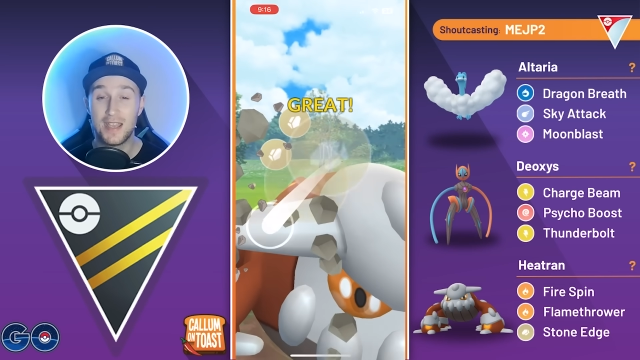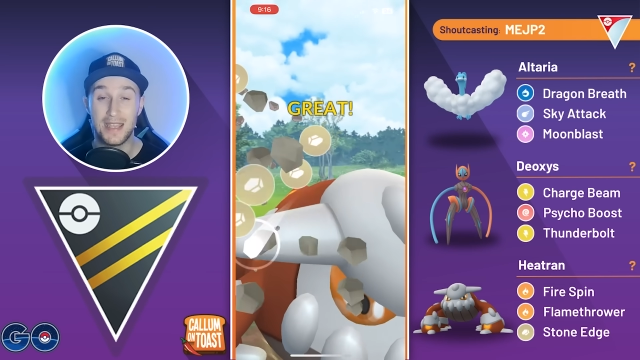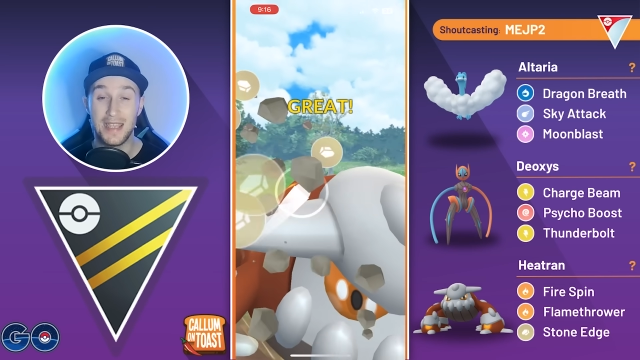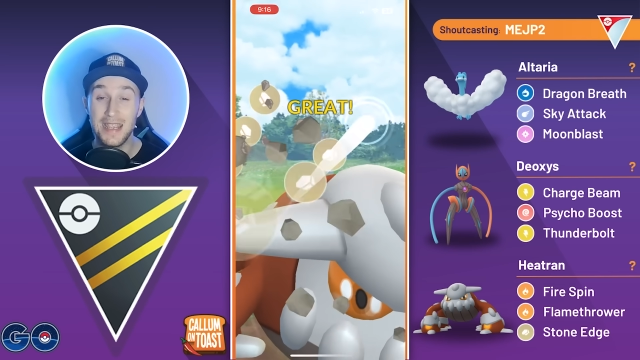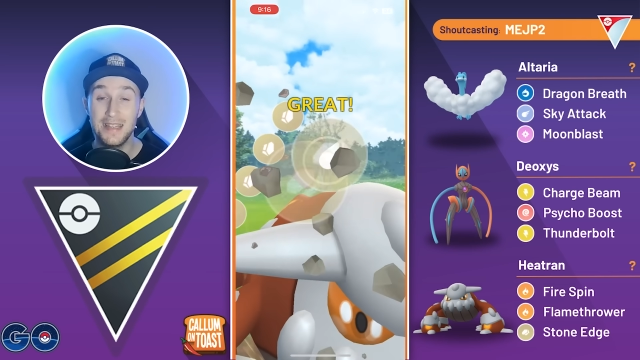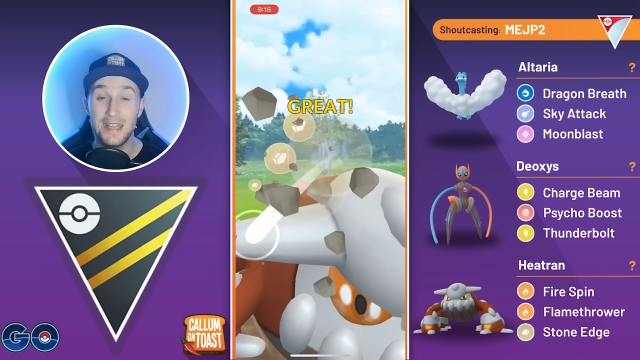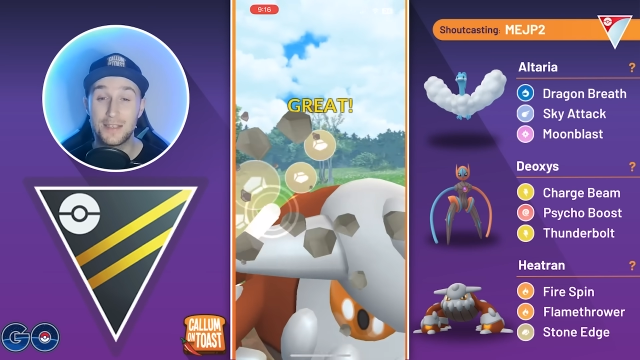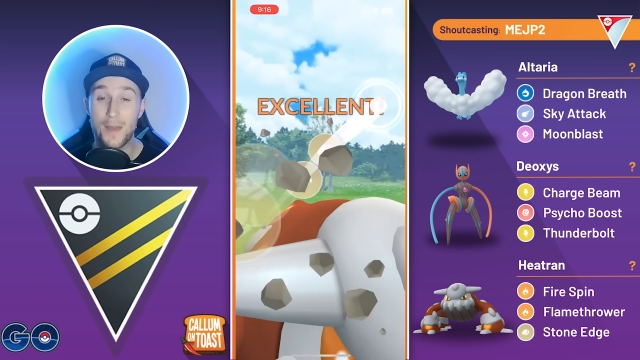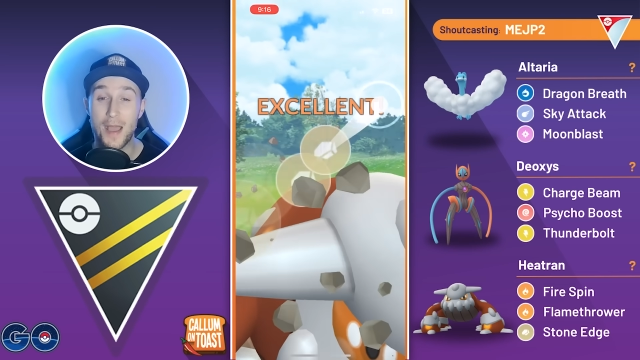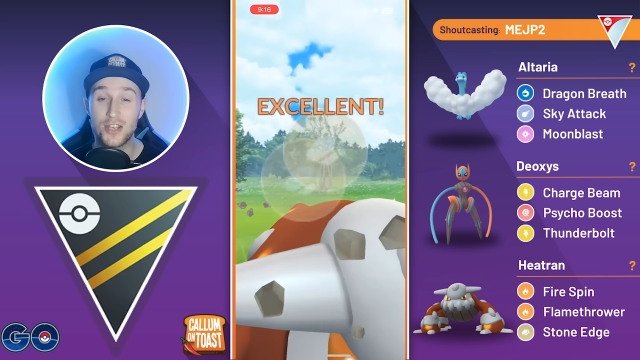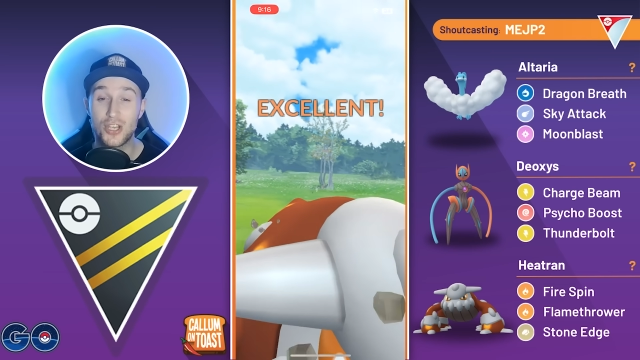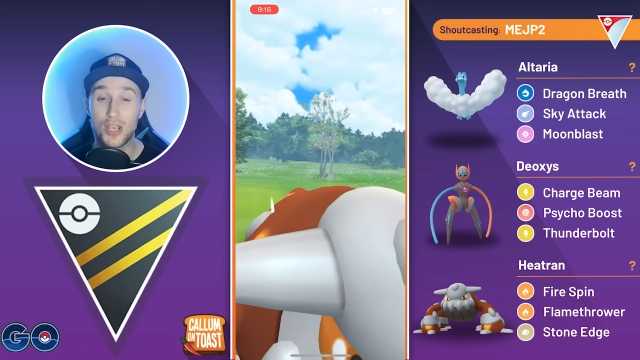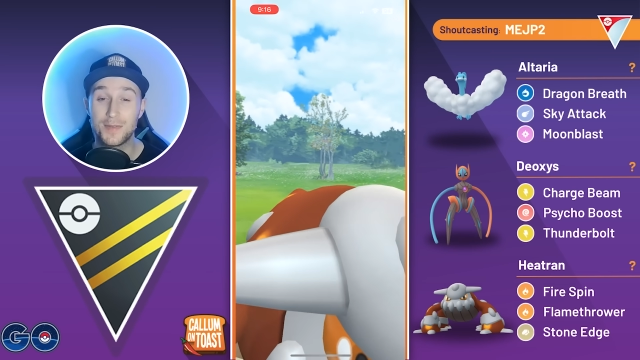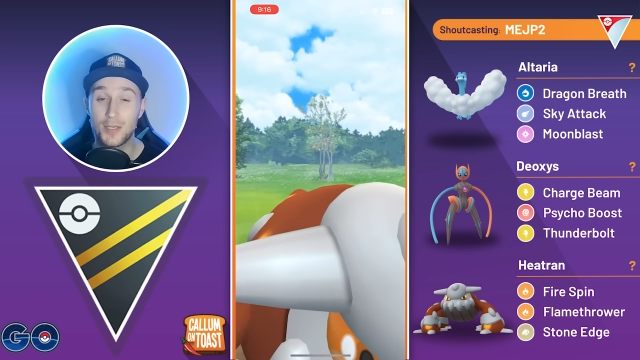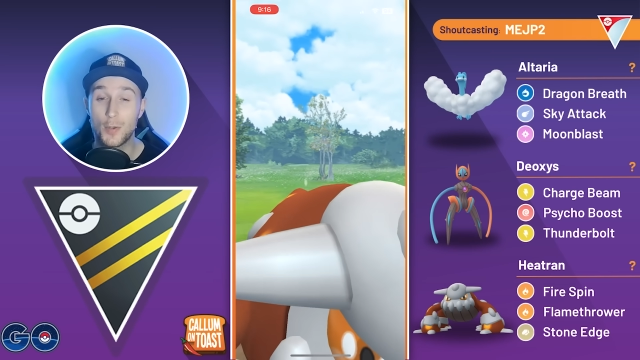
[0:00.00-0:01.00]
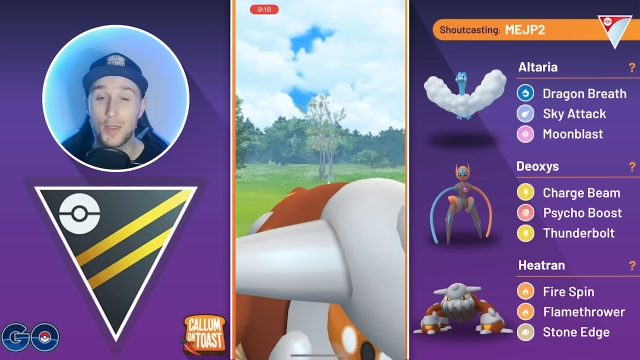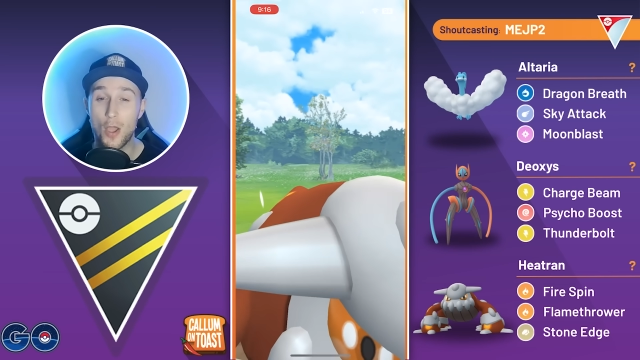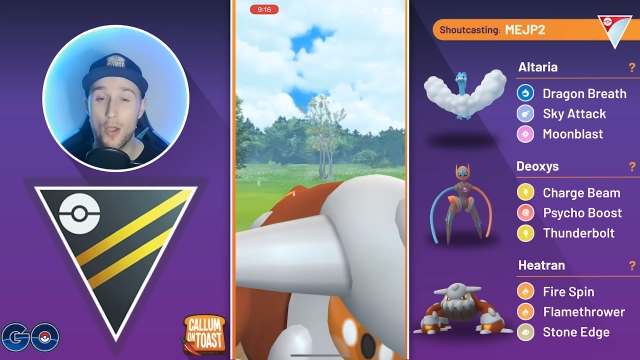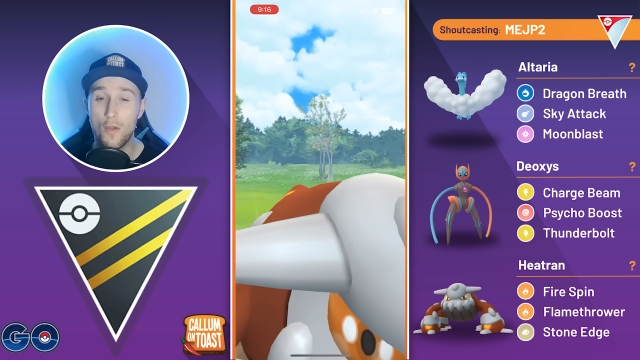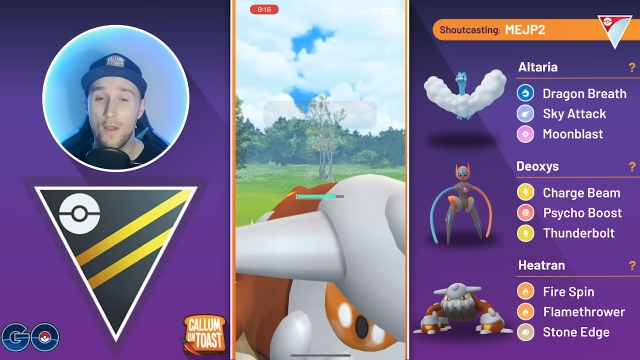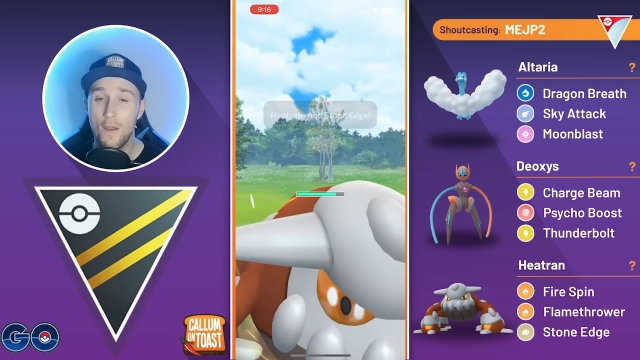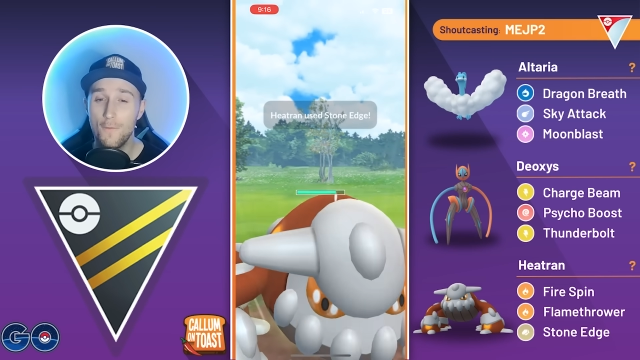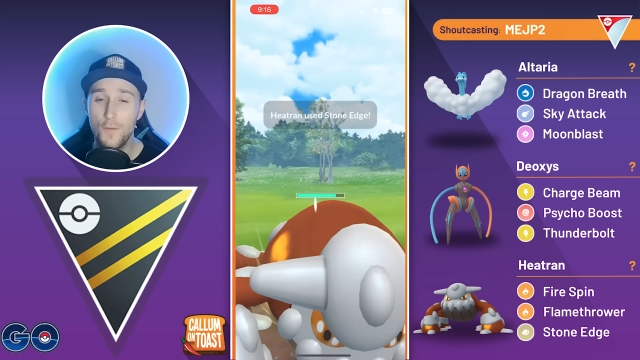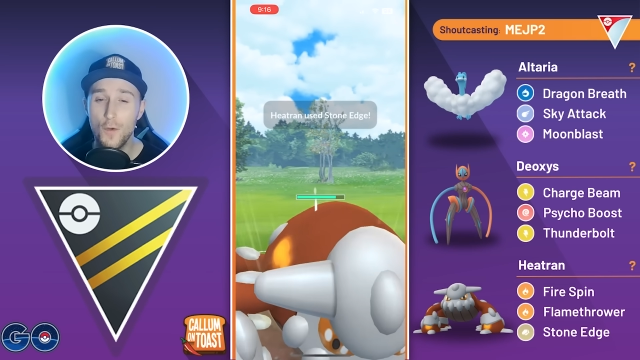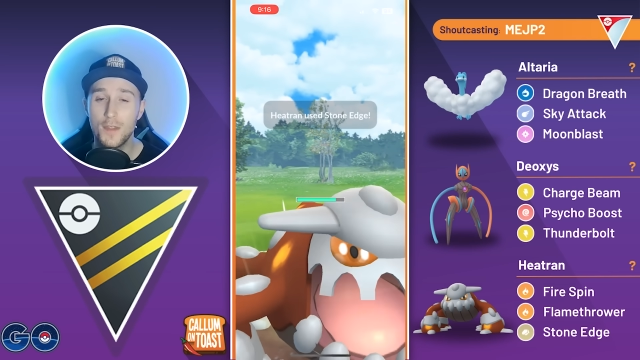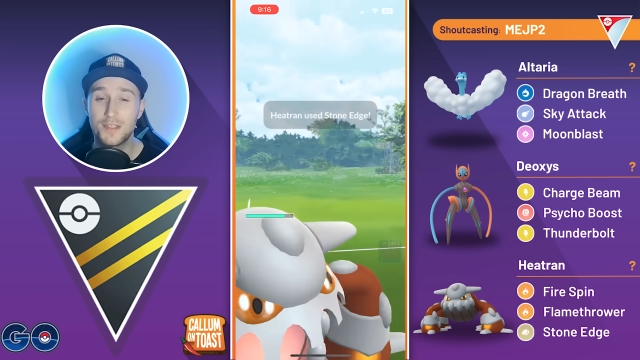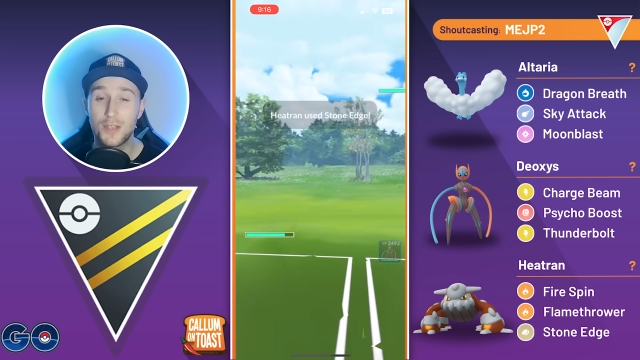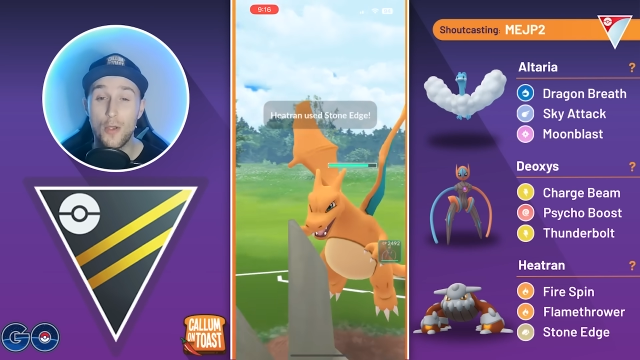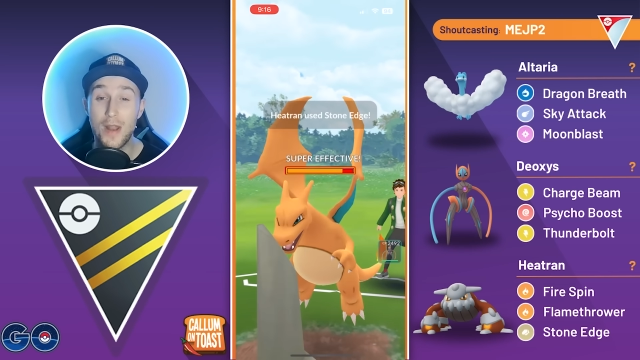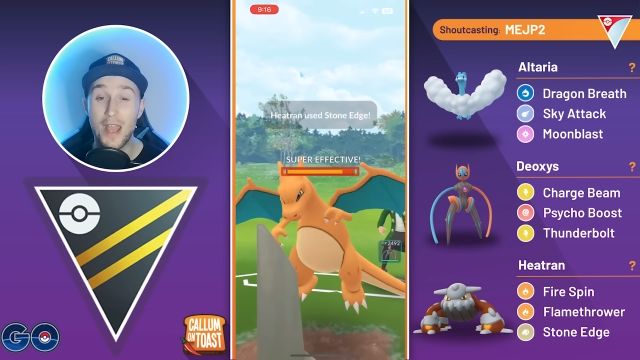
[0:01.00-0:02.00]
in this matchup. So we go for the
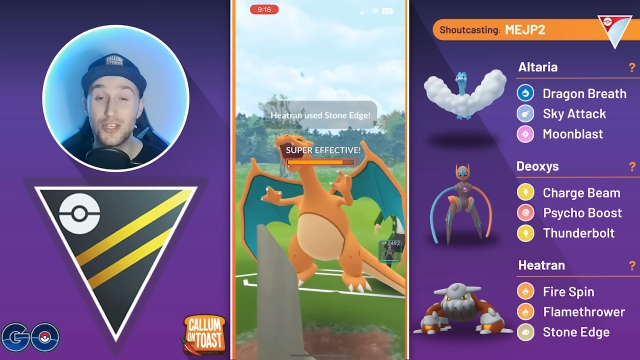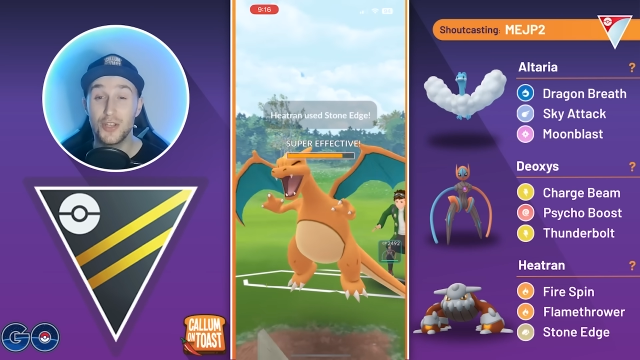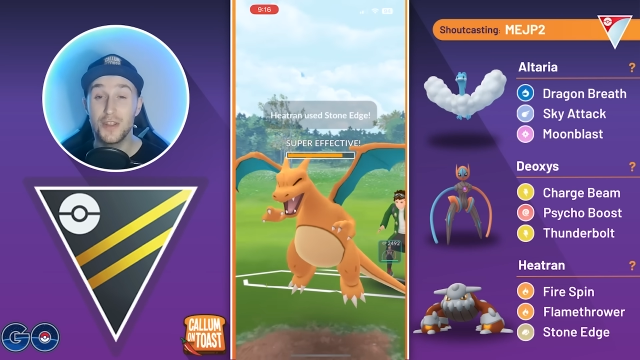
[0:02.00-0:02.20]
Stone Edge.